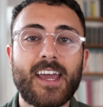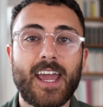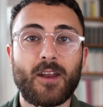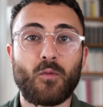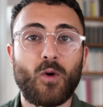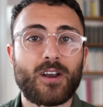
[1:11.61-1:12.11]

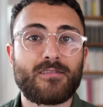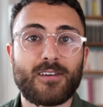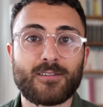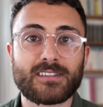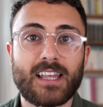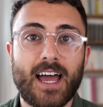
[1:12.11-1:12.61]
And one of
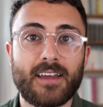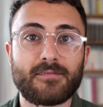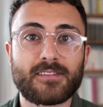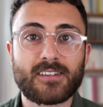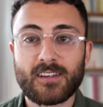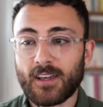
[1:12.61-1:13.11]
those
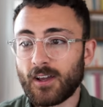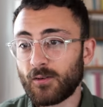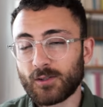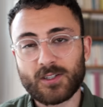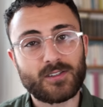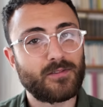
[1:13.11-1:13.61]
lives,
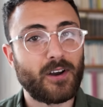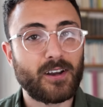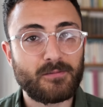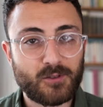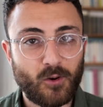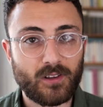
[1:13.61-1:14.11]
which was
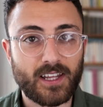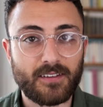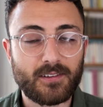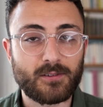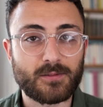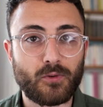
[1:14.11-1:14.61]
very
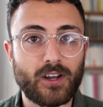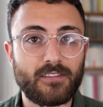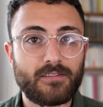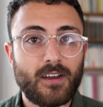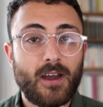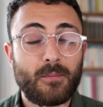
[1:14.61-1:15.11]
short-lived, it was
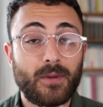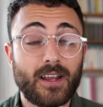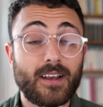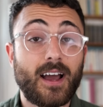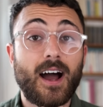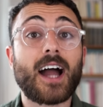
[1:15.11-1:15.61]
brief,
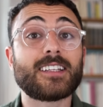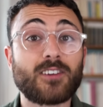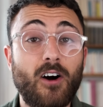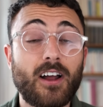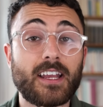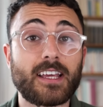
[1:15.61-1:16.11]
but I
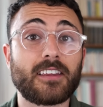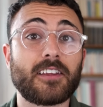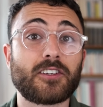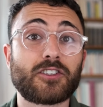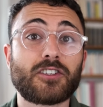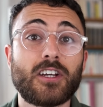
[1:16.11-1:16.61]
taught
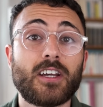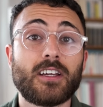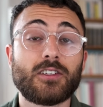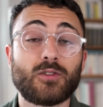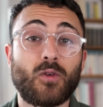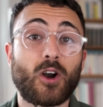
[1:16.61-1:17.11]
English
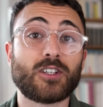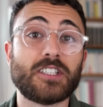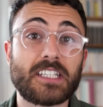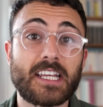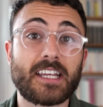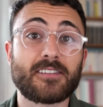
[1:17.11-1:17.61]
to
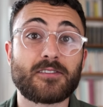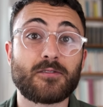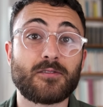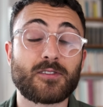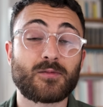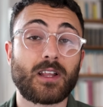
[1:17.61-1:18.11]
Argentinian
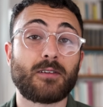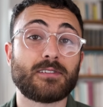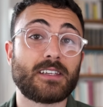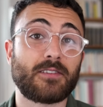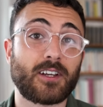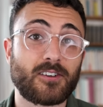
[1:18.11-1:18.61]
students while I was
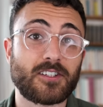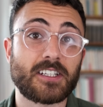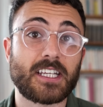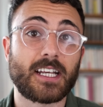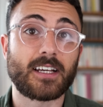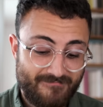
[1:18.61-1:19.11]
living in
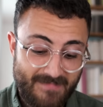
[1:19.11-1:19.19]
Argentina.